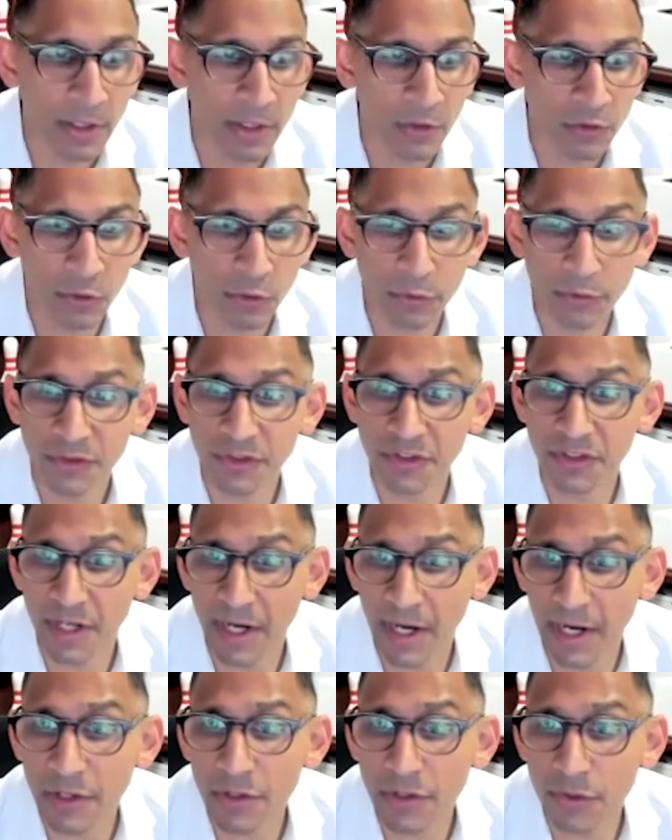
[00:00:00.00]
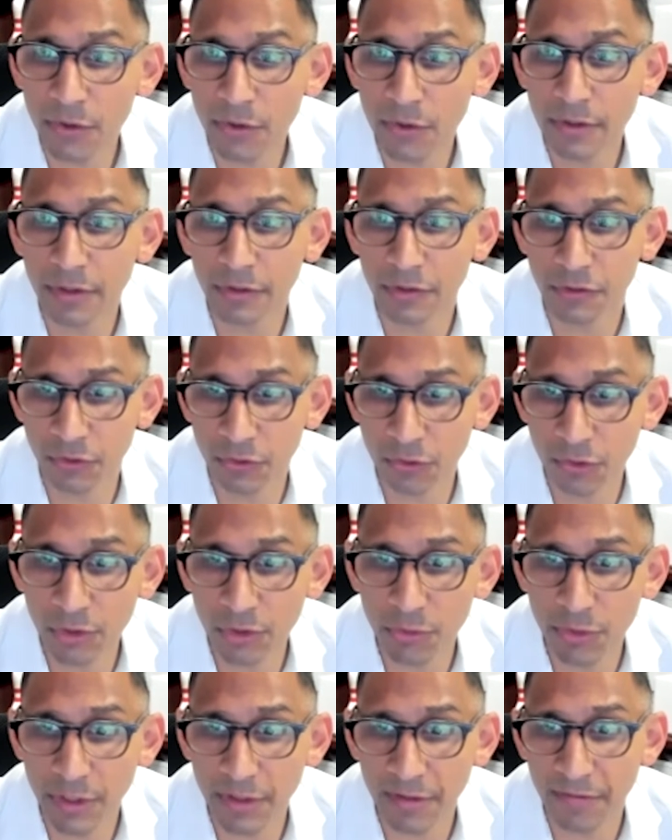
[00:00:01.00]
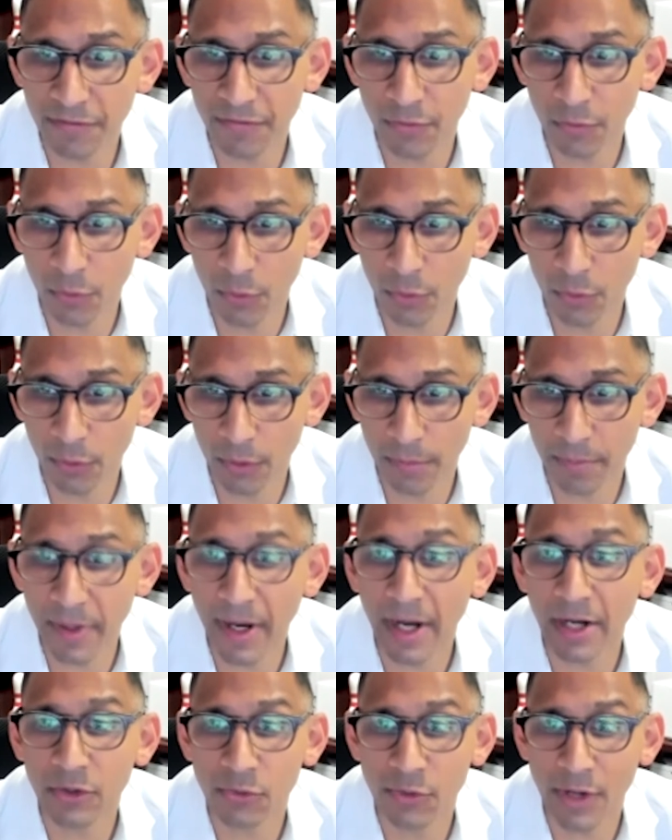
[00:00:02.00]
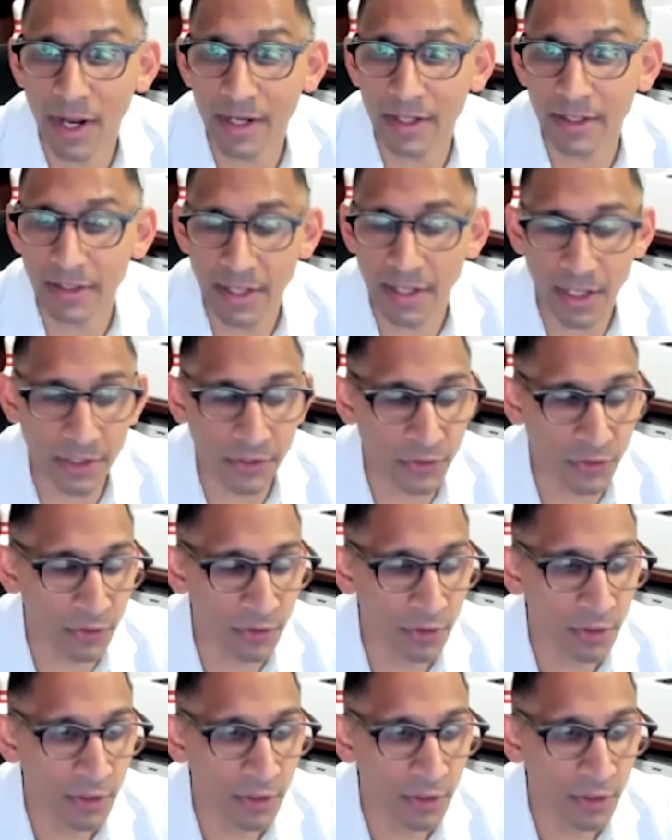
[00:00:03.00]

So standard surgery for pancreatic cancer.